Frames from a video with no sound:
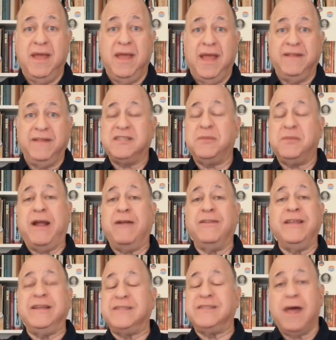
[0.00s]
And this
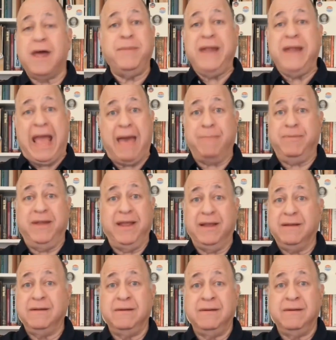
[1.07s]
apparently has not been
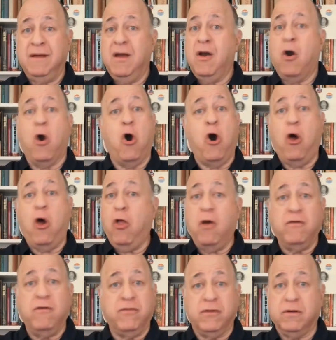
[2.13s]
happening all
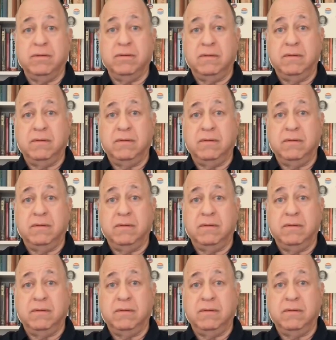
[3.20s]
over